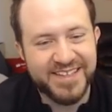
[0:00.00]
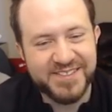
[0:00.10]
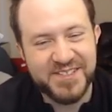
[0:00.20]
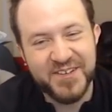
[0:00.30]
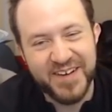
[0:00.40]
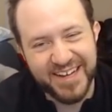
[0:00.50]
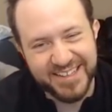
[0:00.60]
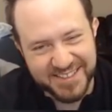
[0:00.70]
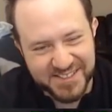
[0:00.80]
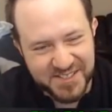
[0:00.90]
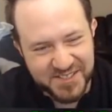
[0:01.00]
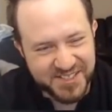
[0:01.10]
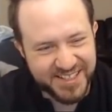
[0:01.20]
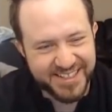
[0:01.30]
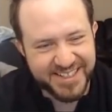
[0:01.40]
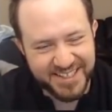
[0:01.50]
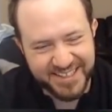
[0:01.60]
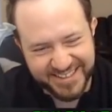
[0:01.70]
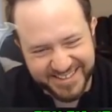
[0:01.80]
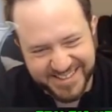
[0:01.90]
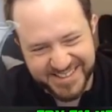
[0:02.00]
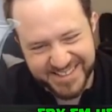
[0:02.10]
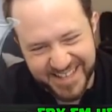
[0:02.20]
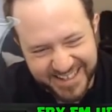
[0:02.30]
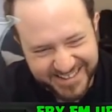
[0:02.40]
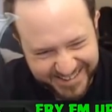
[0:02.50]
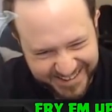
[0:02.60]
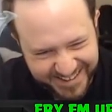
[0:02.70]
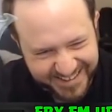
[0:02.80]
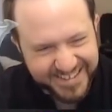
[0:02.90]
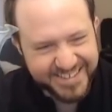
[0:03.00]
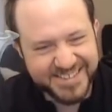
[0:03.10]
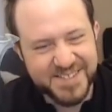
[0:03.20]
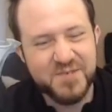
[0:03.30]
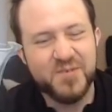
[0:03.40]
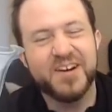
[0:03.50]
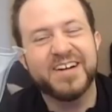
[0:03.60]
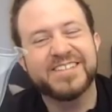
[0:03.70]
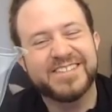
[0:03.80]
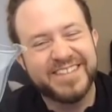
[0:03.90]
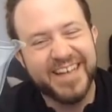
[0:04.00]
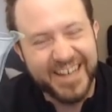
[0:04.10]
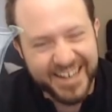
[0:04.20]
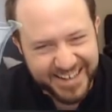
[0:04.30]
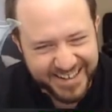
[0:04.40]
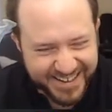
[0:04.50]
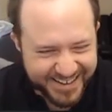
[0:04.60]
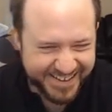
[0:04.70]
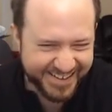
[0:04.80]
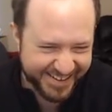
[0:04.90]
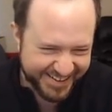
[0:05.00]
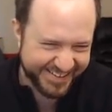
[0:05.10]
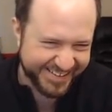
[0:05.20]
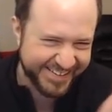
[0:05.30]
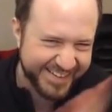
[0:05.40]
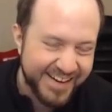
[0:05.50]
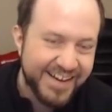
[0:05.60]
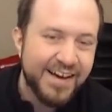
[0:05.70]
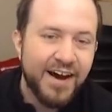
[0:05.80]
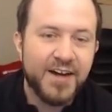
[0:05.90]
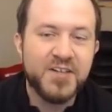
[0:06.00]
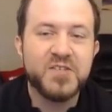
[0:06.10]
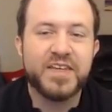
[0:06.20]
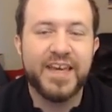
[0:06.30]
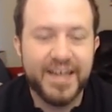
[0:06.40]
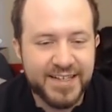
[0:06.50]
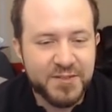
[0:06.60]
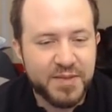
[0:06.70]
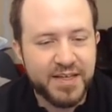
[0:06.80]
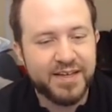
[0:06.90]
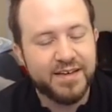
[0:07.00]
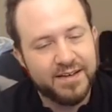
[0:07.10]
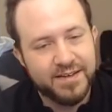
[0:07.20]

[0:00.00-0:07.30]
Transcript: has two health It's usually good. It sucks here. It's the worst thing. Are you kidding me?